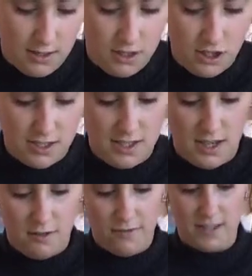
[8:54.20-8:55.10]
And as you can
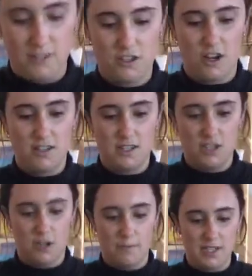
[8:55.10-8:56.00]
see, the fun's
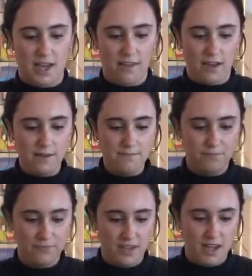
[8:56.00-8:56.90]
starting to come together.
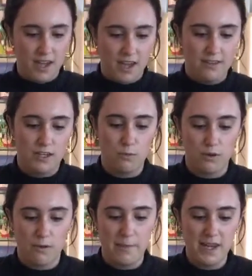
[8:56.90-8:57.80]
And then you
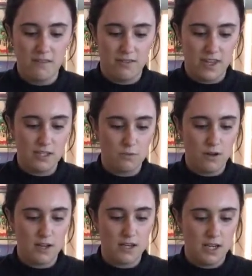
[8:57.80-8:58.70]
want to repeat for this
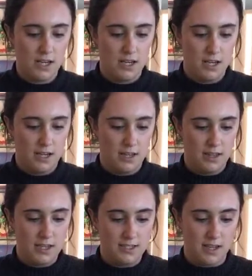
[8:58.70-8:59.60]
one,
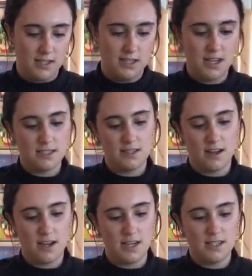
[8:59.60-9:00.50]
this side to this
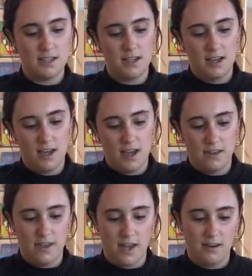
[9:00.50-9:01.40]
side,
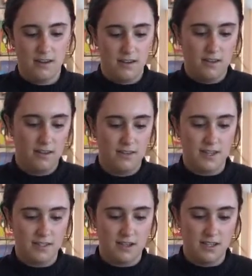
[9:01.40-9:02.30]
and then
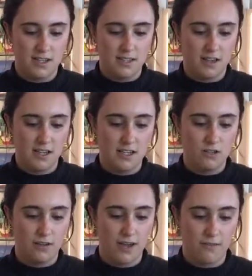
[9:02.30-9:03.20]
this side to this side,
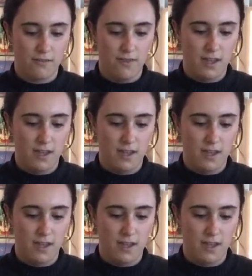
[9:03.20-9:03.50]
and you'll have